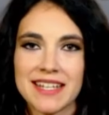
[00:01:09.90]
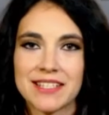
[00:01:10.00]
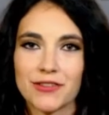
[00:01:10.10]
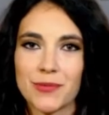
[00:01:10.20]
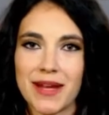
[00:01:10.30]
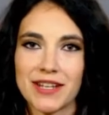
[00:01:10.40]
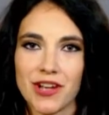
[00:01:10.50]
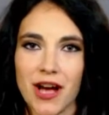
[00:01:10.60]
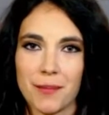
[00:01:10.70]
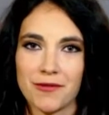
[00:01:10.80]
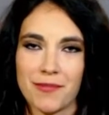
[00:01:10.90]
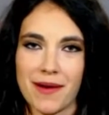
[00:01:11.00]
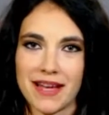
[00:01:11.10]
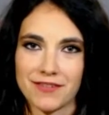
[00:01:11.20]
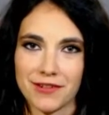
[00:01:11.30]
still remain top of
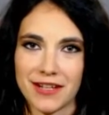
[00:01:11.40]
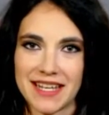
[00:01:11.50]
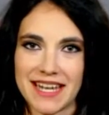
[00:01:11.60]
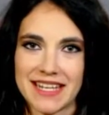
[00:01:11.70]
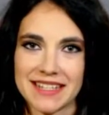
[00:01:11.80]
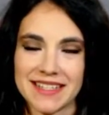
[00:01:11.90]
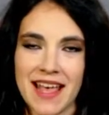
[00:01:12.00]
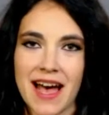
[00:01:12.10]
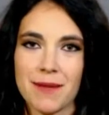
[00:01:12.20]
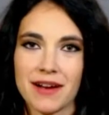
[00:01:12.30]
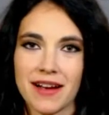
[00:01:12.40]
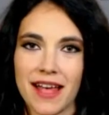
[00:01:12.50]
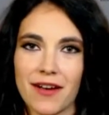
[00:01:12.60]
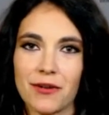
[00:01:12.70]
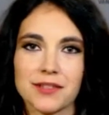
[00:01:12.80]
mind for Canadians among a
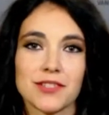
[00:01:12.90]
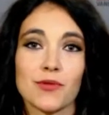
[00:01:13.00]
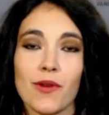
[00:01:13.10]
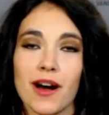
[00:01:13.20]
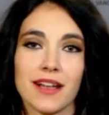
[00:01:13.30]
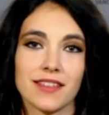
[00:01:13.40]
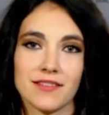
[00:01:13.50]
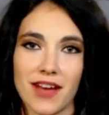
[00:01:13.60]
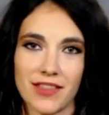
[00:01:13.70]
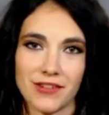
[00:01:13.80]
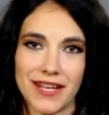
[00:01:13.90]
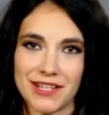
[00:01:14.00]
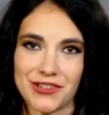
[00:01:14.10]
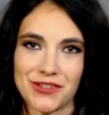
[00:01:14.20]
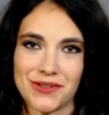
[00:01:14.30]
whole swath of other
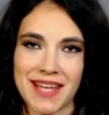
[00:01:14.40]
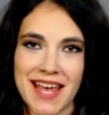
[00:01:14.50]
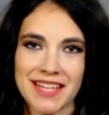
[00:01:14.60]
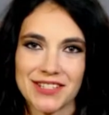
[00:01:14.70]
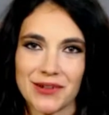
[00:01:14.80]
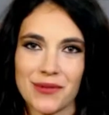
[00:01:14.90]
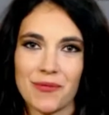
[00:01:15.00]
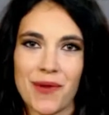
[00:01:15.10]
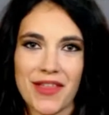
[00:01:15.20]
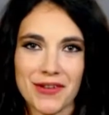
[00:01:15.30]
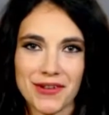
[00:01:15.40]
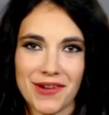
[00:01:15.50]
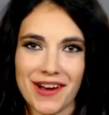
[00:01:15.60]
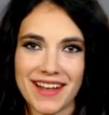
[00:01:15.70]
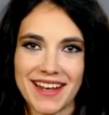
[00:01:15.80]
issues. So whether or
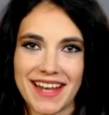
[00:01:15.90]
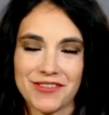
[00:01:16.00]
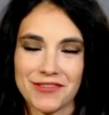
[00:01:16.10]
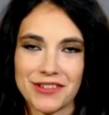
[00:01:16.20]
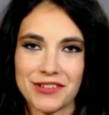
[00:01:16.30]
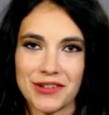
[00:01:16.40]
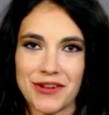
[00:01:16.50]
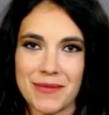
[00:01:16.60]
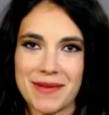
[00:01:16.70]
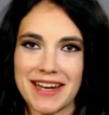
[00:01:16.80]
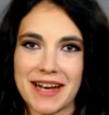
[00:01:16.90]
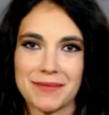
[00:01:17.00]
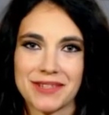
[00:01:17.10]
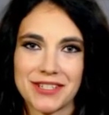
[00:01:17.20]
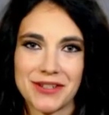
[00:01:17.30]
not a free trade agreement
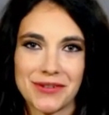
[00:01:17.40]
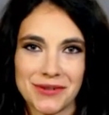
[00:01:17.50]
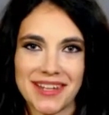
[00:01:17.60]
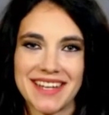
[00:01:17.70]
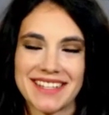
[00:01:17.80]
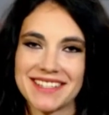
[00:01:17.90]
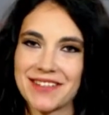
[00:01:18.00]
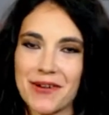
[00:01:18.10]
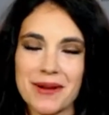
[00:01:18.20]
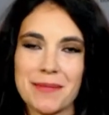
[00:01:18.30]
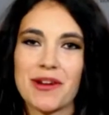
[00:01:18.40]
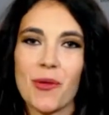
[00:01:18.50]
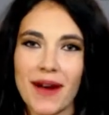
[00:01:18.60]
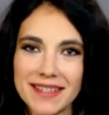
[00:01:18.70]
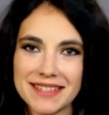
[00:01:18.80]
comes soon, it's going to be
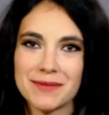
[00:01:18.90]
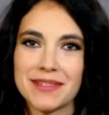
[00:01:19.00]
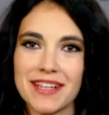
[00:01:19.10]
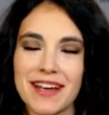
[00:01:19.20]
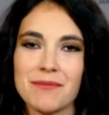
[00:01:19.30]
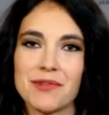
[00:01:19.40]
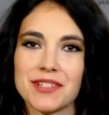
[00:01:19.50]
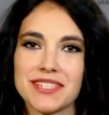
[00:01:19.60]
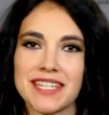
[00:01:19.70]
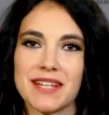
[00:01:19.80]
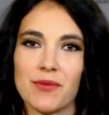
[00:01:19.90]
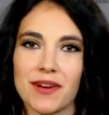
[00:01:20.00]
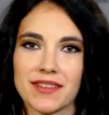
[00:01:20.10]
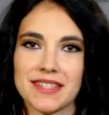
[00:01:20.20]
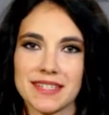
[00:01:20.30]
quite some time. We'll see where
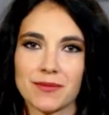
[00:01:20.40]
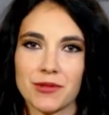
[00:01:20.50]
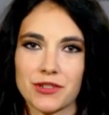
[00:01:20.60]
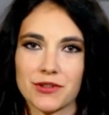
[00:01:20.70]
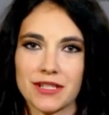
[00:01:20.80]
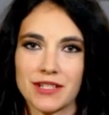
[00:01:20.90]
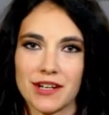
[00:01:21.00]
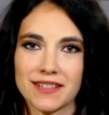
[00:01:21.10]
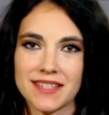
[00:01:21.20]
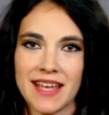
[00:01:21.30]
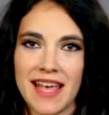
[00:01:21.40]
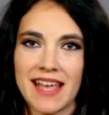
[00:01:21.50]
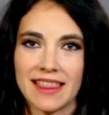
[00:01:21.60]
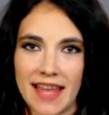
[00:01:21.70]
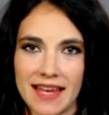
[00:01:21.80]
these exploratory talks
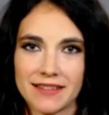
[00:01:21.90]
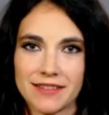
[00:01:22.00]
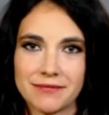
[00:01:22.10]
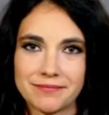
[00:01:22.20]
land.